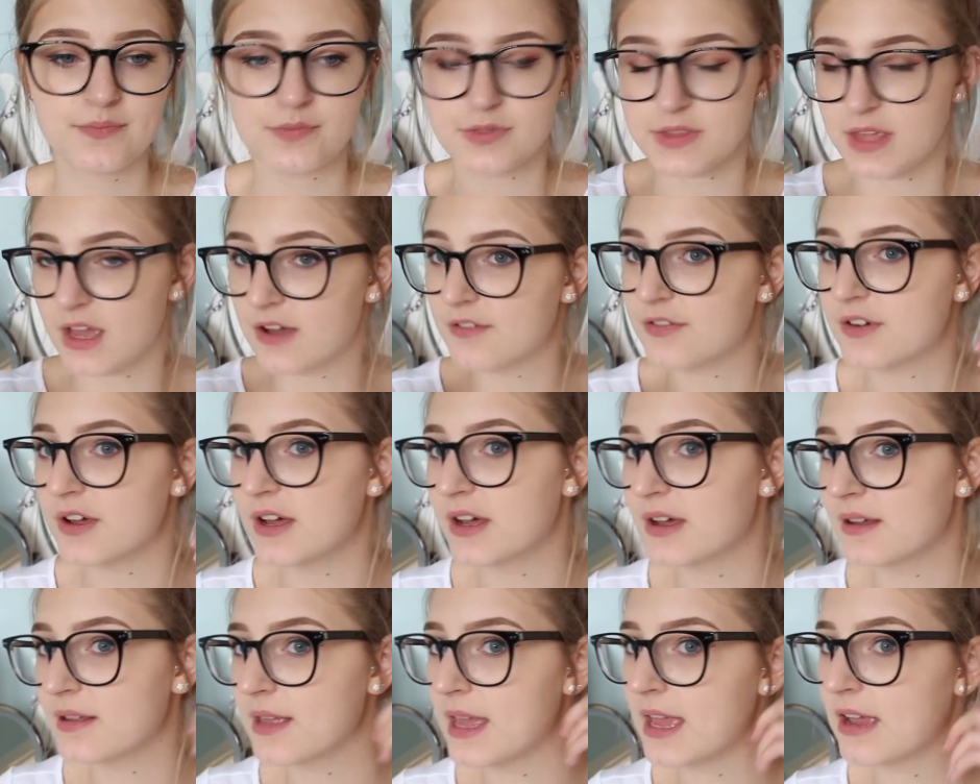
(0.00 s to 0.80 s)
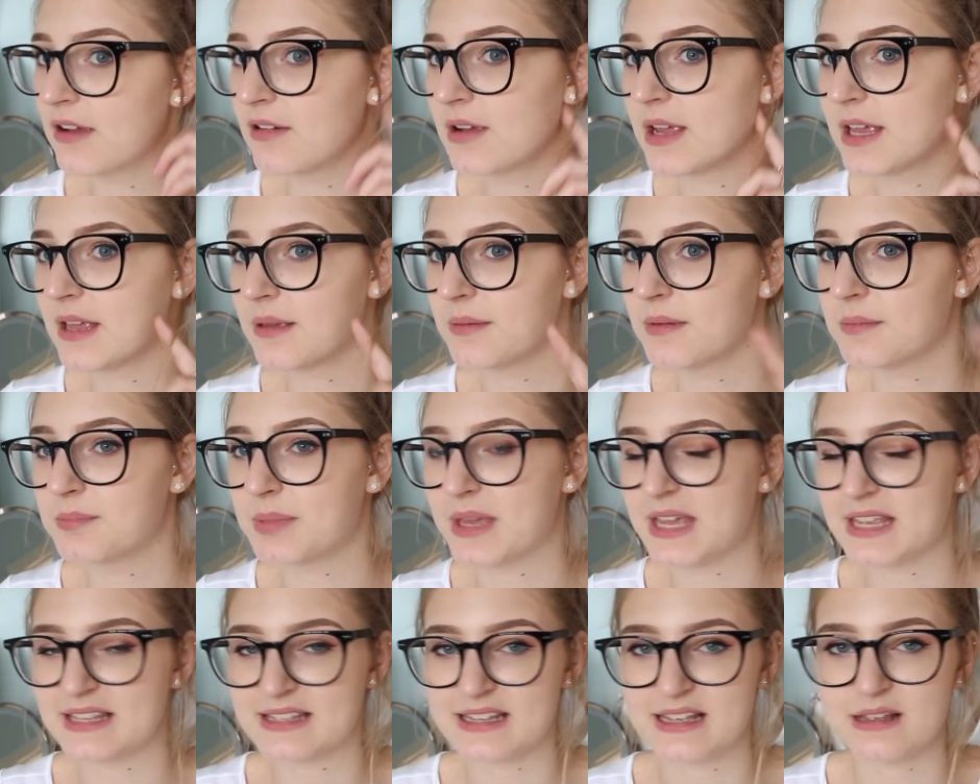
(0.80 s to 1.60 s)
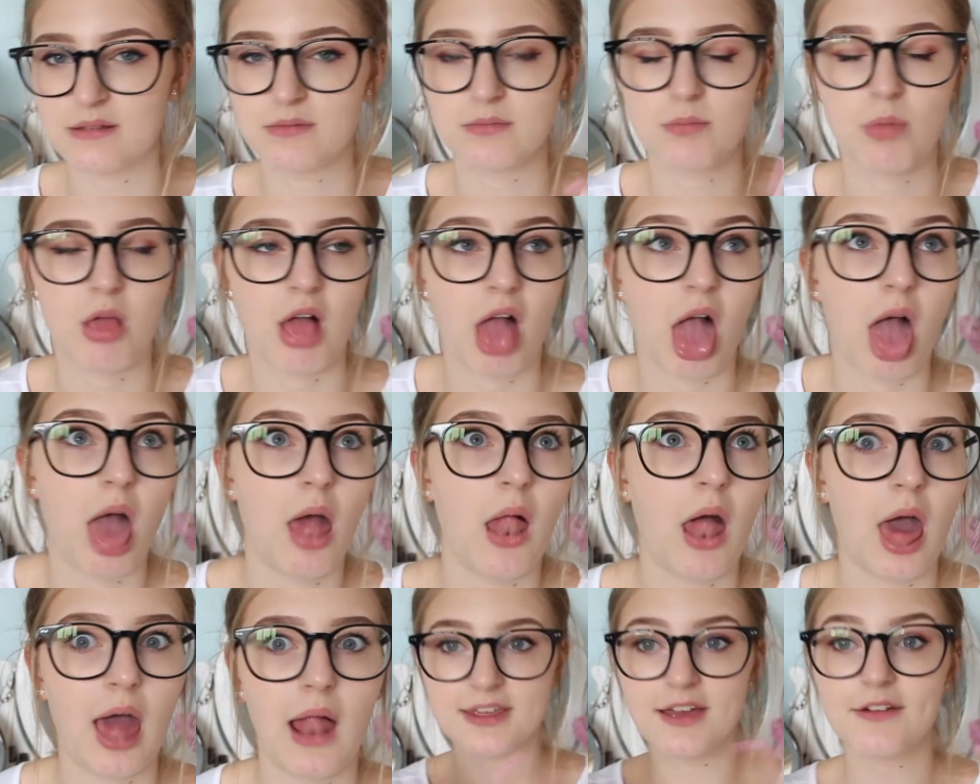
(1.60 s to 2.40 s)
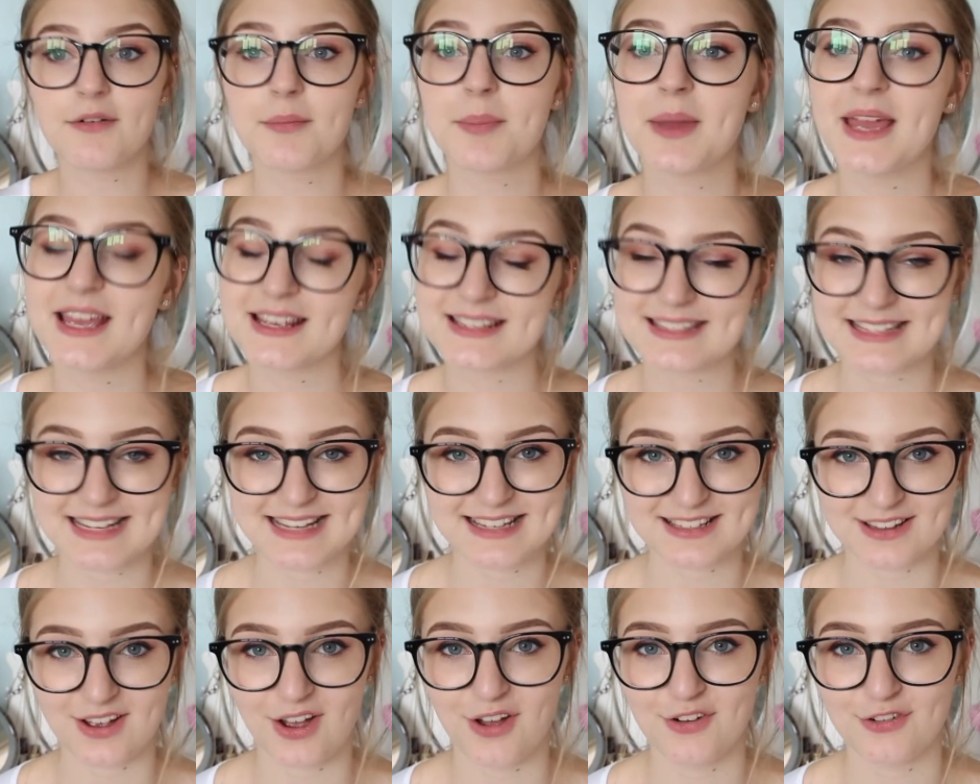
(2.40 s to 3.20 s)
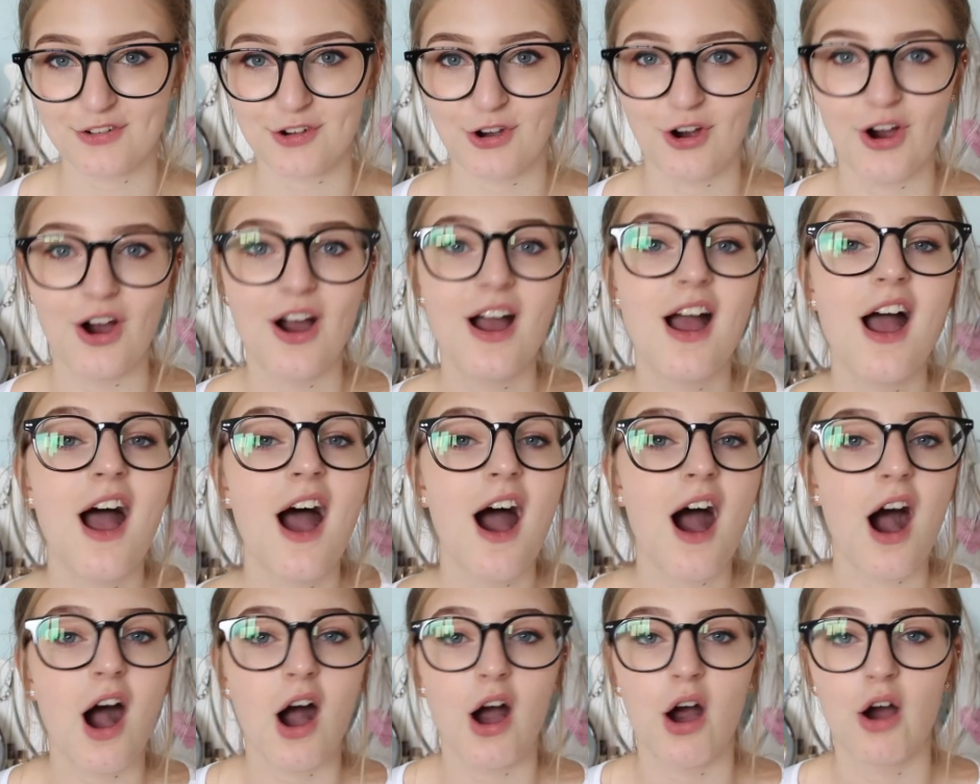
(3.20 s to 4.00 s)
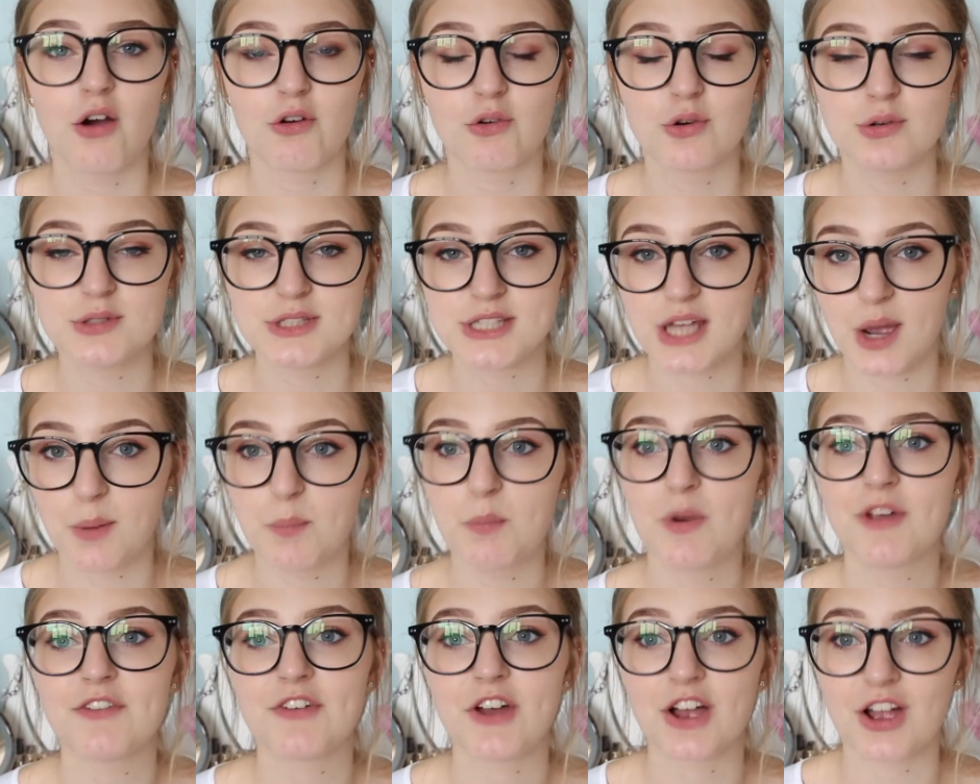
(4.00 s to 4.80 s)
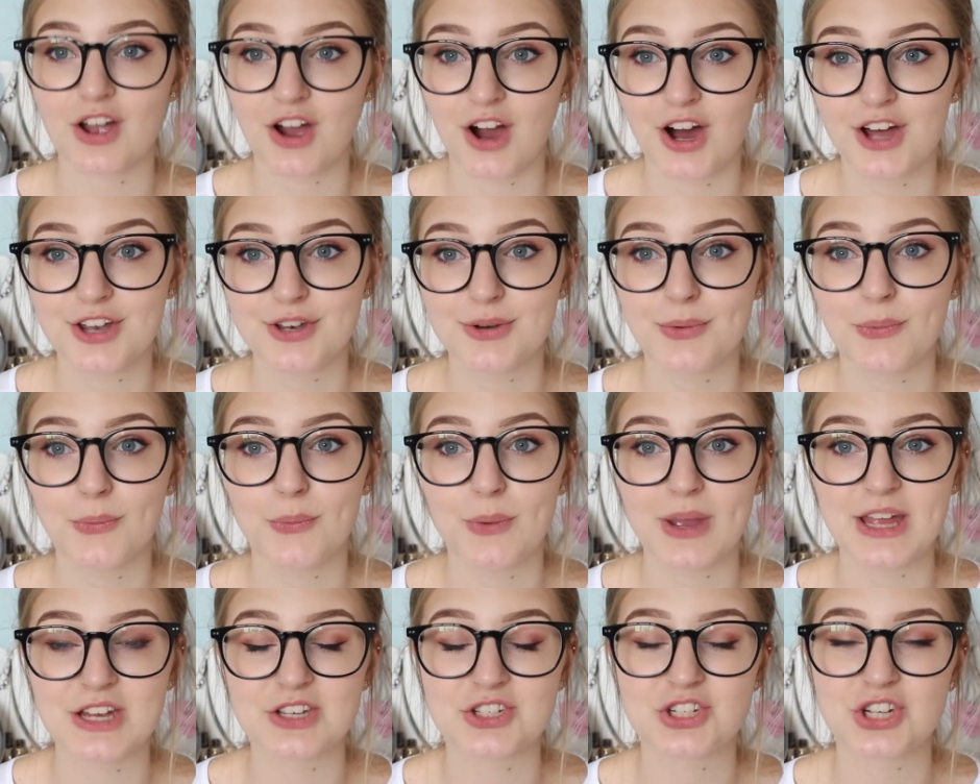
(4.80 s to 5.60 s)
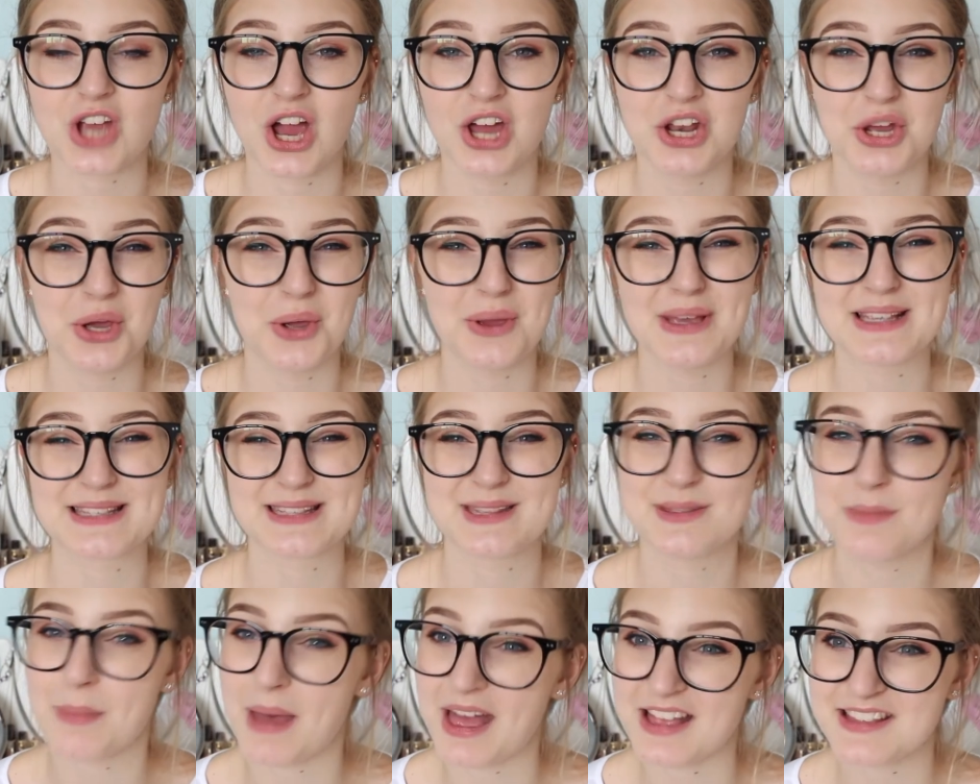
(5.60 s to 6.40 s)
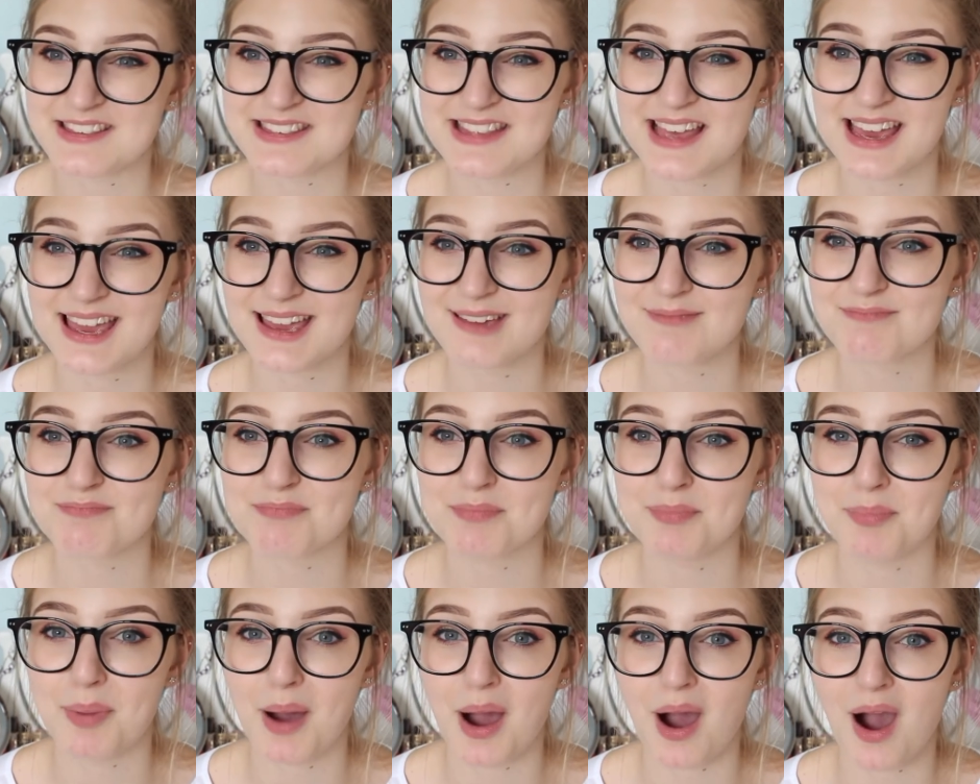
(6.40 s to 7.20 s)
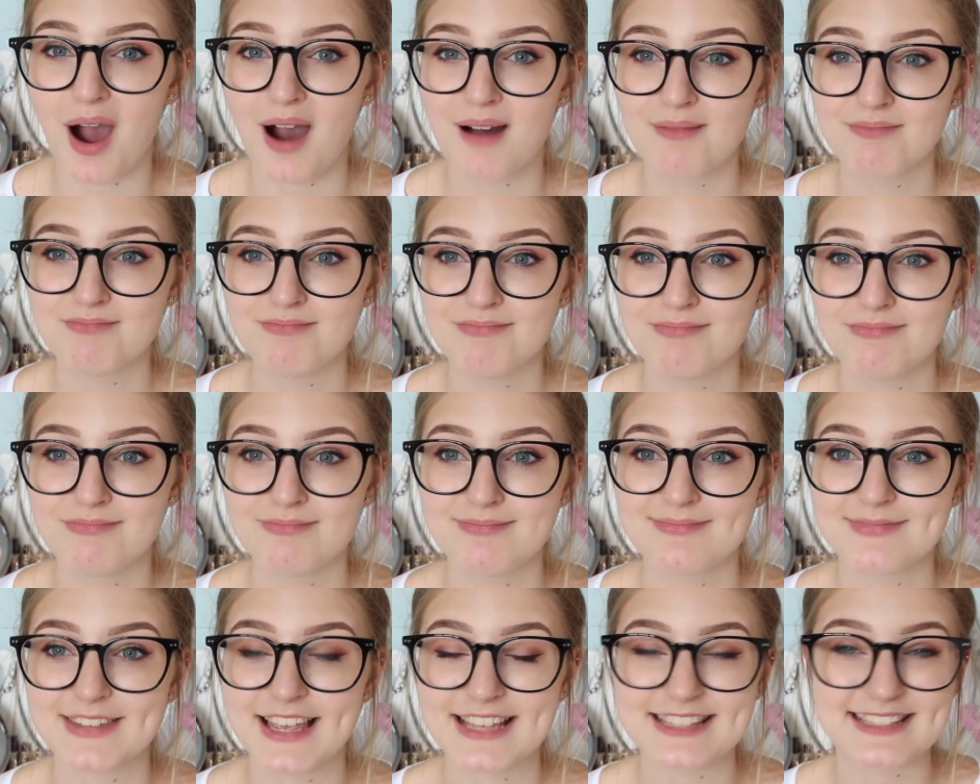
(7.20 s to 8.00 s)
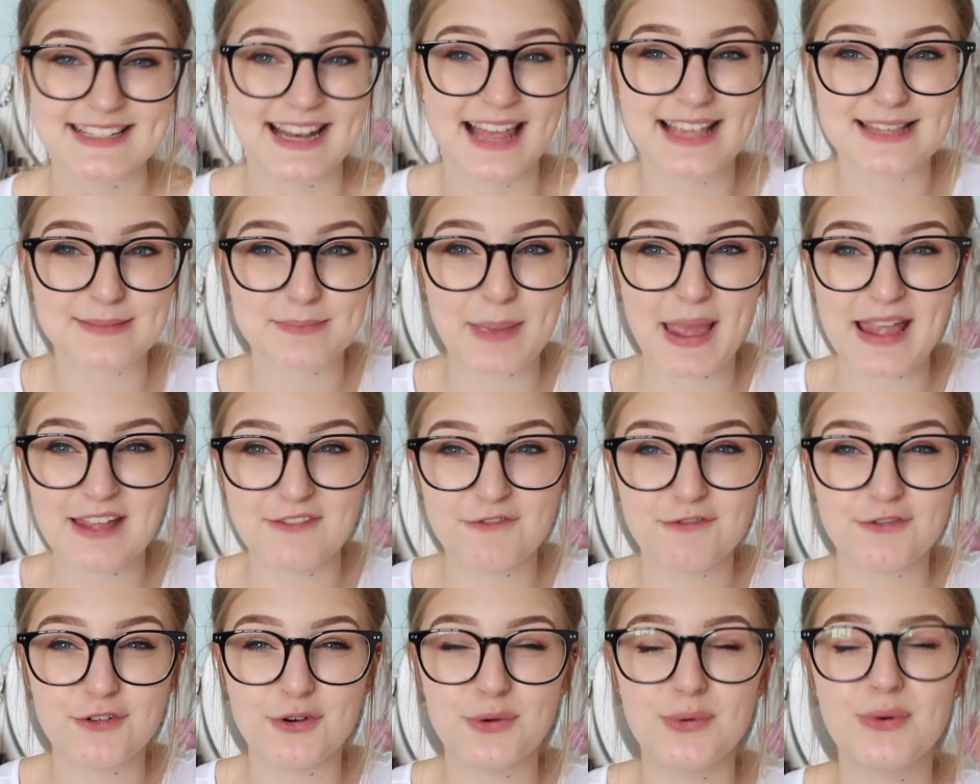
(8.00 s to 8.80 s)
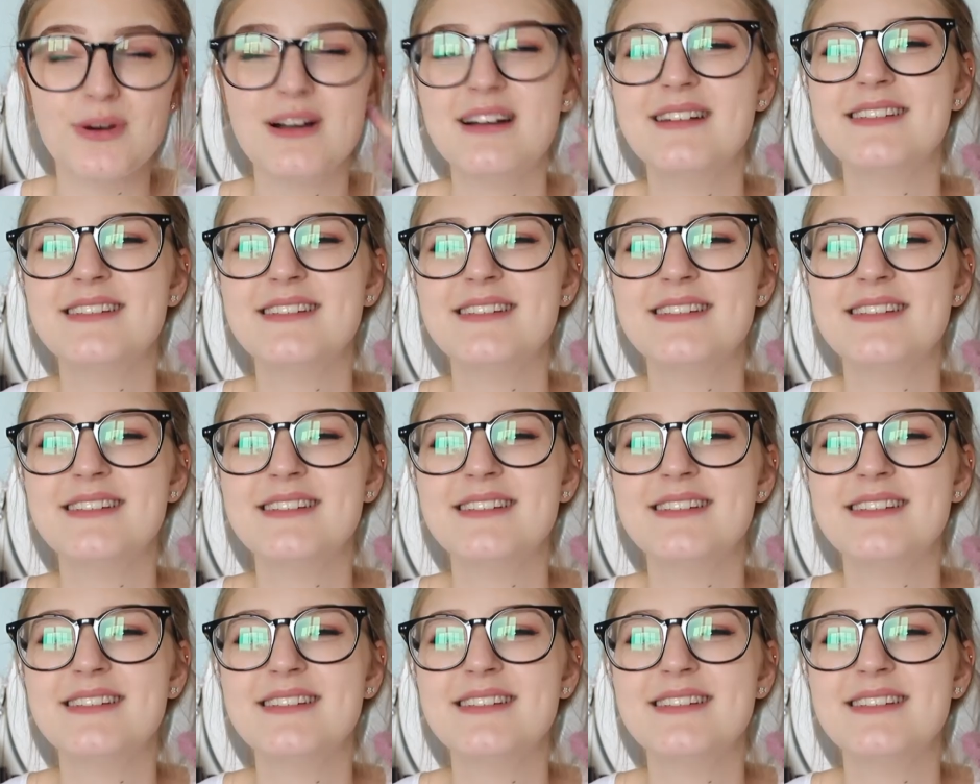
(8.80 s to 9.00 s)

the other piercings I've got are all done with a gun, which I know isn't the best thing, but it's less painful.